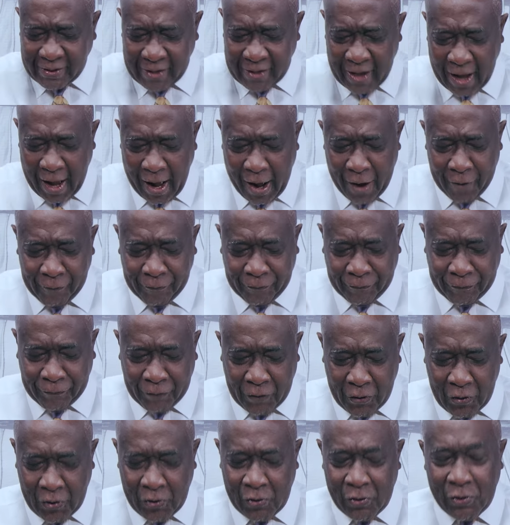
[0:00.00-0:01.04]
are
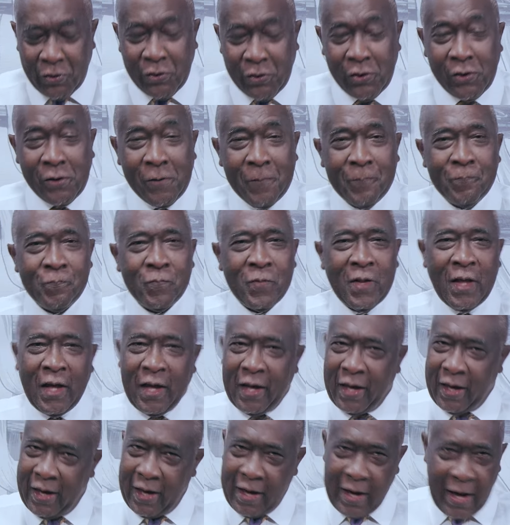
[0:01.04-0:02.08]
full.
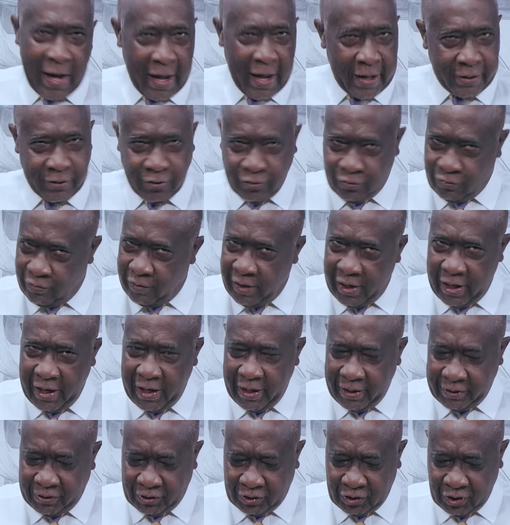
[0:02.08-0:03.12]
He has
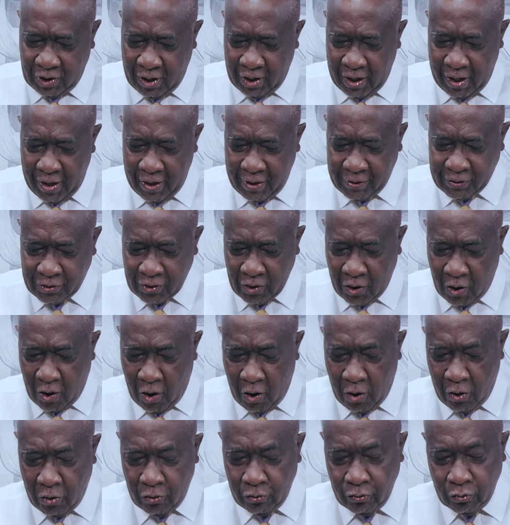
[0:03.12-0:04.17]
riches
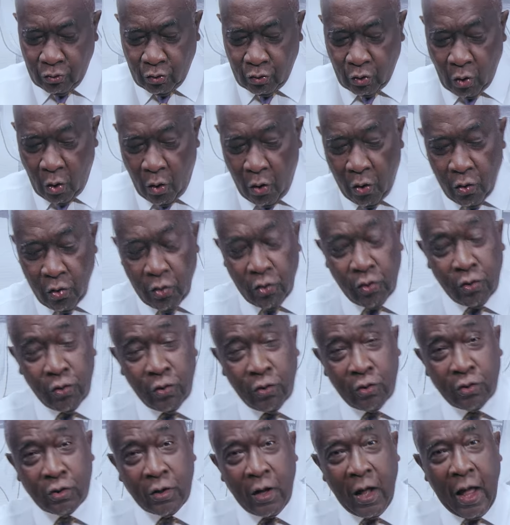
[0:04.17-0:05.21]

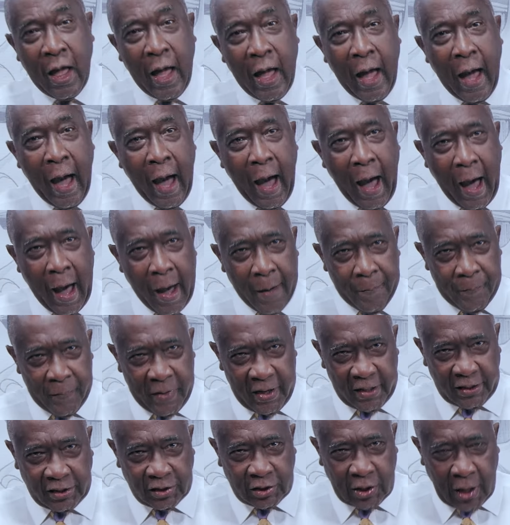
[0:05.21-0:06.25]
untold. I'm
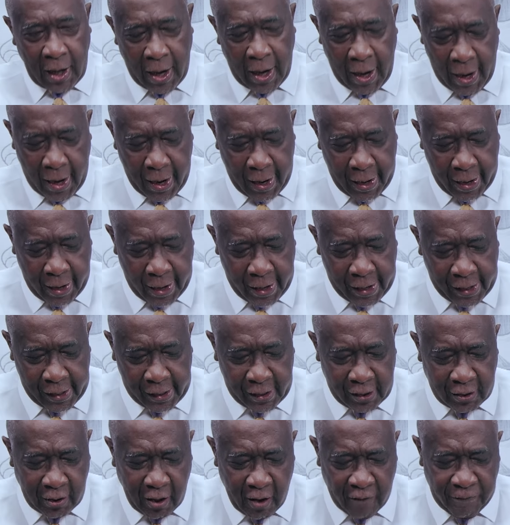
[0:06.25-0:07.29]
a
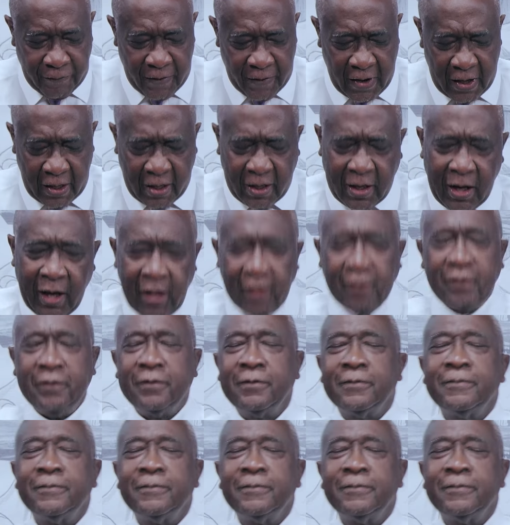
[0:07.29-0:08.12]
child of a king